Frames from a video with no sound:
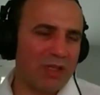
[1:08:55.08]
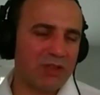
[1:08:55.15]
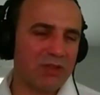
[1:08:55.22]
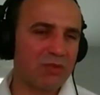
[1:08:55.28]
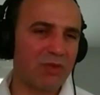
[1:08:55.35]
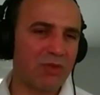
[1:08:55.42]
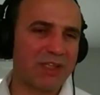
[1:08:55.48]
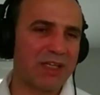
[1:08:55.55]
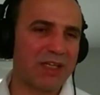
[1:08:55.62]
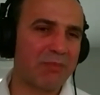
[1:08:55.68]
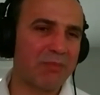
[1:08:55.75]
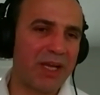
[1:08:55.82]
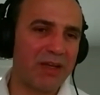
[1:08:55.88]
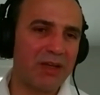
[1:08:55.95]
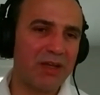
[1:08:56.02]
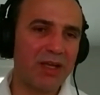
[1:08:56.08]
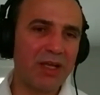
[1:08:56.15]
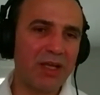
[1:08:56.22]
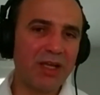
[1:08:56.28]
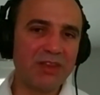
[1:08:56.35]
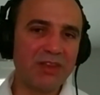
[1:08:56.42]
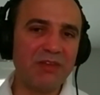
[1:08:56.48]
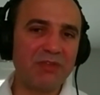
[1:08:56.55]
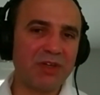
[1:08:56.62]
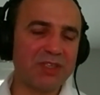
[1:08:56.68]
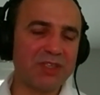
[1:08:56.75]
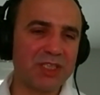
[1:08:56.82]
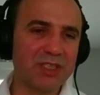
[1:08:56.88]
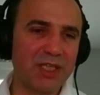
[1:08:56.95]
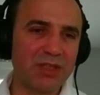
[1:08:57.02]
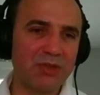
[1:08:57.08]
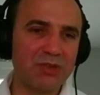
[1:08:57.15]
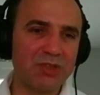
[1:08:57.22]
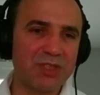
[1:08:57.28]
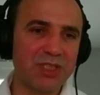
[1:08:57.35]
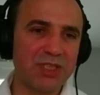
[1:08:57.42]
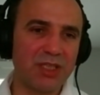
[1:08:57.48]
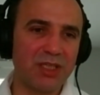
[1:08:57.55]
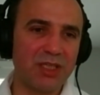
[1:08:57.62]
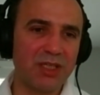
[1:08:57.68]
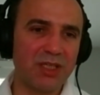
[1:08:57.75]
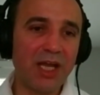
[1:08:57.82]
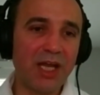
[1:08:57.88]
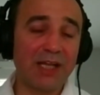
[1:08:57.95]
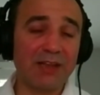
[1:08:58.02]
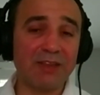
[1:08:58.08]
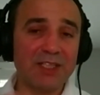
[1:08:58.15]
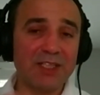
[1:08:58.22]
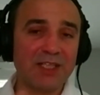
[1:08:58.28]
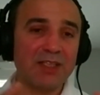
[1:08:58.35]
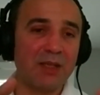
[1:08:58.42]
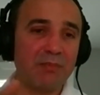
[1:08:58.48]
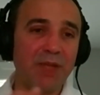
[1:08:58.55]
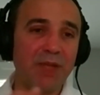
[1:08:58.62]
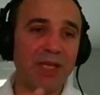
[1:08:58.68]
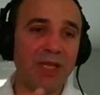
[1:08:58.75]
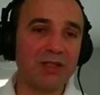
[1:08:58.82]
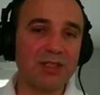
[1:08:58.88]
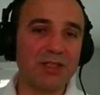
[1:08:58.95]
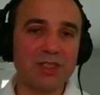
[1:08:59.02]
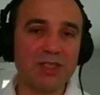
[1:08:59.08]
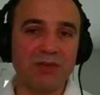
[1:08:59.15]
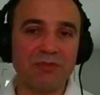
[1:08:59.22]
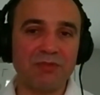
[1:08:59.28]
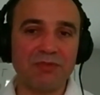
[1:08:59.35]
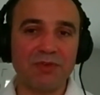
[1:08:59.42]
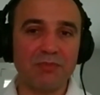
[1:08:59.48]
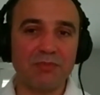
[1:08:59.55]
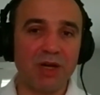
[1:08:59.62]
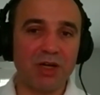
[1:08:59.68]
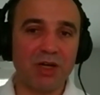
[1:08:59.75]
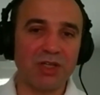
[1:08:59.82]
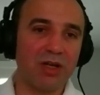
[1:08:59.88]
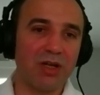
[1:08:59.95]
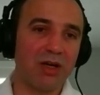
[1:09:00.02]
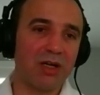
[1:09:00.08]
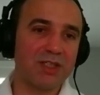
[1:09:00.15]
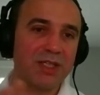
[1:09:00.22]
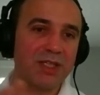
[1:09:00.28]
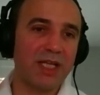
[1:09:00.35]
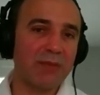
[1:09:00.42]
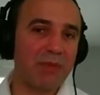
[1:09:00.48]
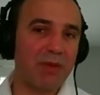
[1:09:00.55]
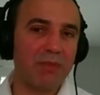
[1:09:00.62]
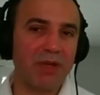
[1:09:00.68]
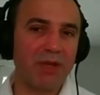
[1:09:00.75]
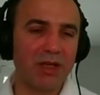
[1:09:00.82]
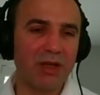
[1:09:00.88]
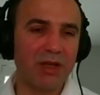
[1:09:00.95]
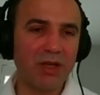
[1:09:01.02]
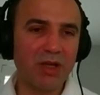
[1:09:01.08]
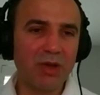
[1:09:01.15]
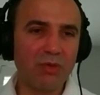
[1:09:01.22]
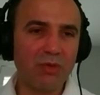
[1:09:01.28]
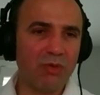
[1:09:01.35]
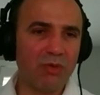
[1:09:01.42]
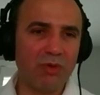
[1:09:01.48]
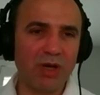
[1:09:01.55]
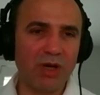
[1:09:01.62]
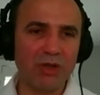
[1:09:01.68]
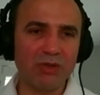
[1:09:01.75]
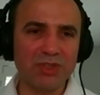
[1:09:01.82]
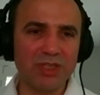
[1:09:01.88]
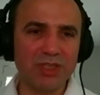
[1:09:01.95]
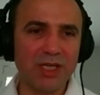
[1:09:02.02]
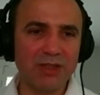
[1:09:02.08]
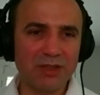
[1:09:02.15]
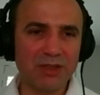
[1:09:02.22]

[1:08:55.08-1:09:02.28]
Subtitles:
What are the main differences that you see, at least in the means of martial arts and MMA? How do you see that?